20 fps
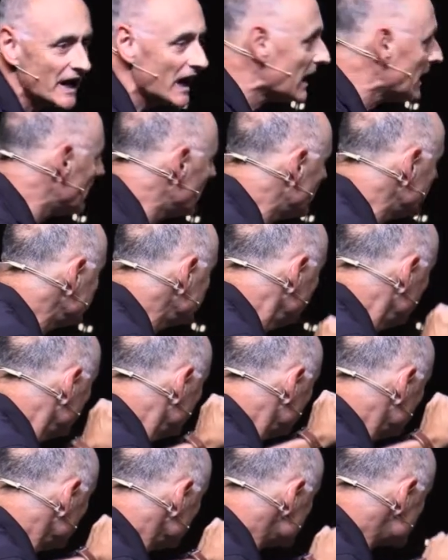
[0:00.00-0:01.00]
God
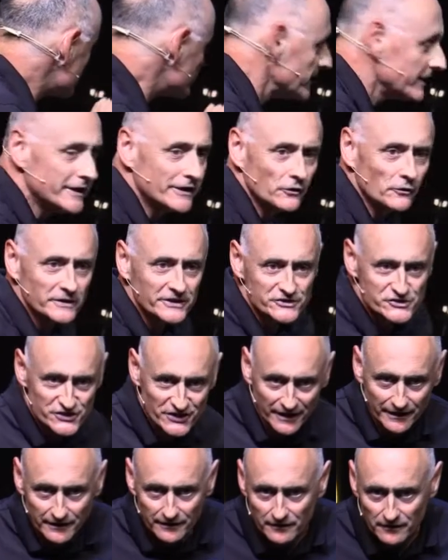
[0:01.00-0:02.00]
sitting on a
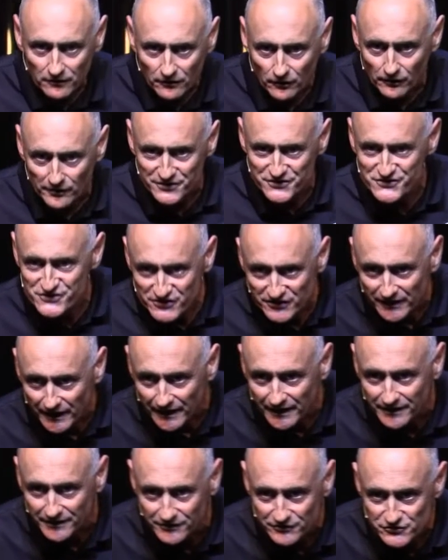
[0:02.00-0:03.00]
chair on a
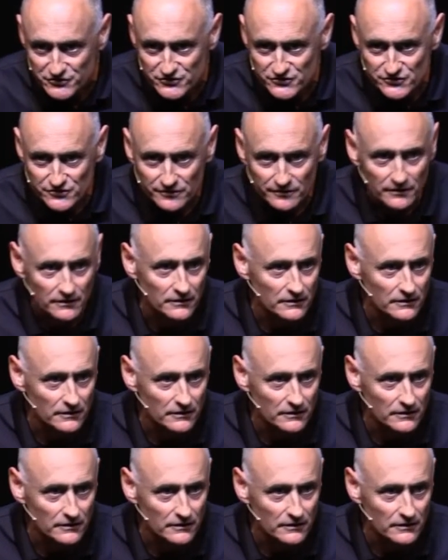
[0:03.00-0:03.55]
stage.